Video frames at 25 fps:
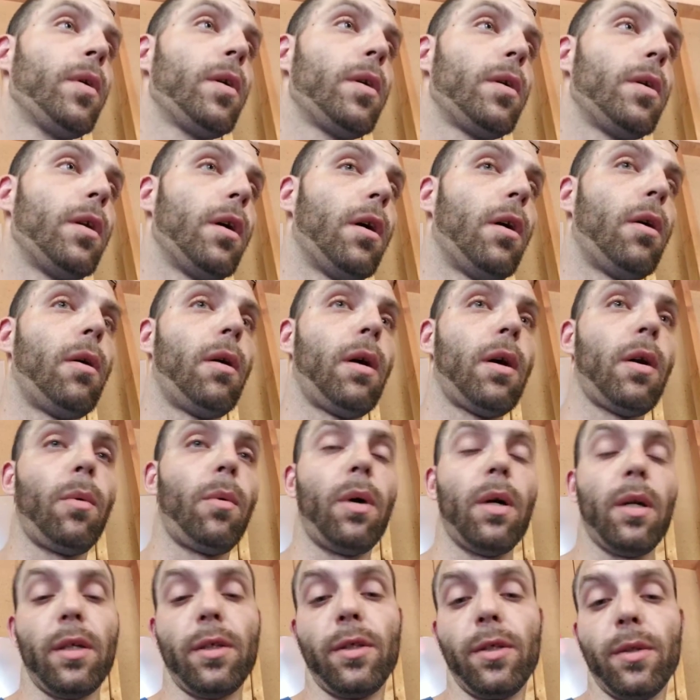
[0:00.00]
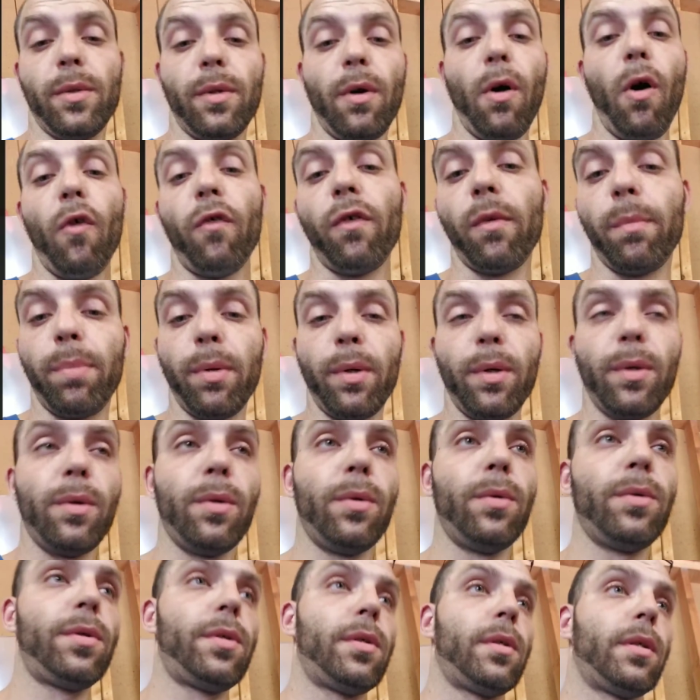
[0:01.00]
You know, I don't want to do an
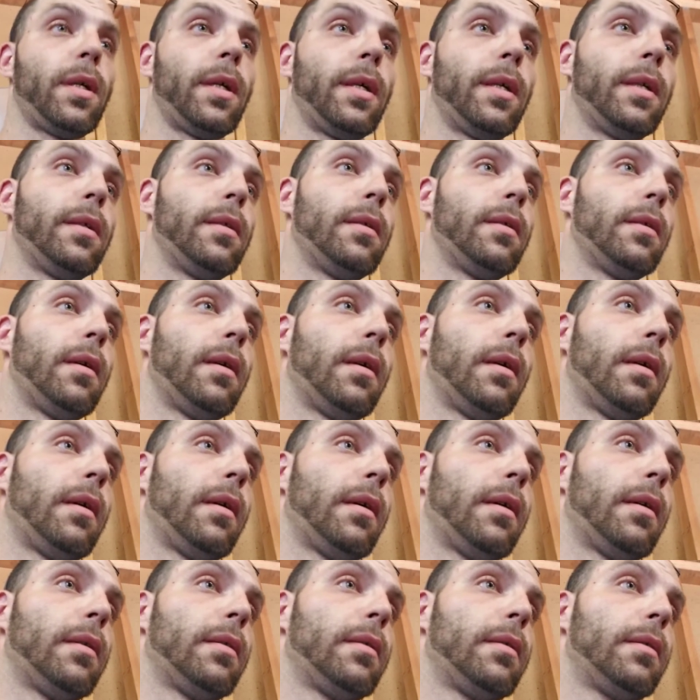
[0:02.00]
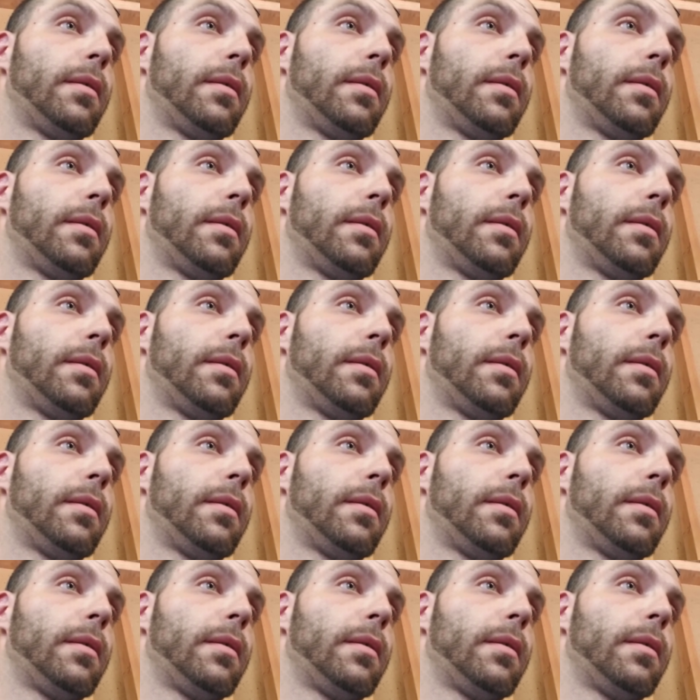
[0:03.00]
overboost and, uh,